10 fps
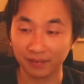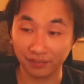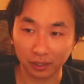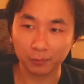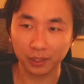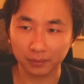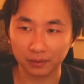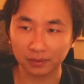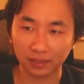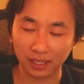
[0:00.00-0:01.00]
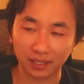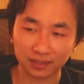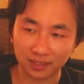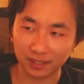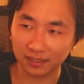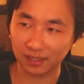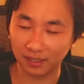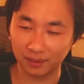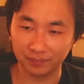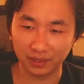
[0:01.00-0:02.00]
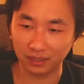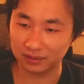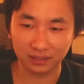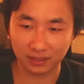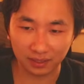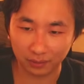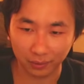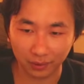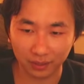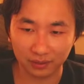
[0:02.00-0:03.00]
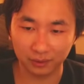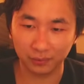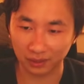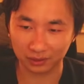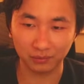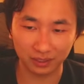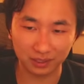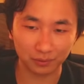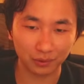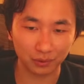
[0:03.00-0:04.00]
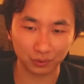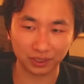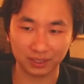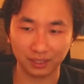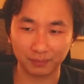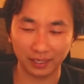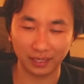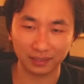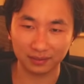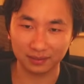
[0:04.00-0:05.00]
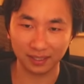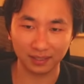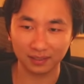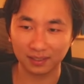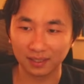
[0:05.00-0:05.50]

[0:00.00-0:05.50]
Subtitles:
Very winnable, I gotta say. I didn't need Aurora. You really don't. These Auroras were just sitting in my head, dead.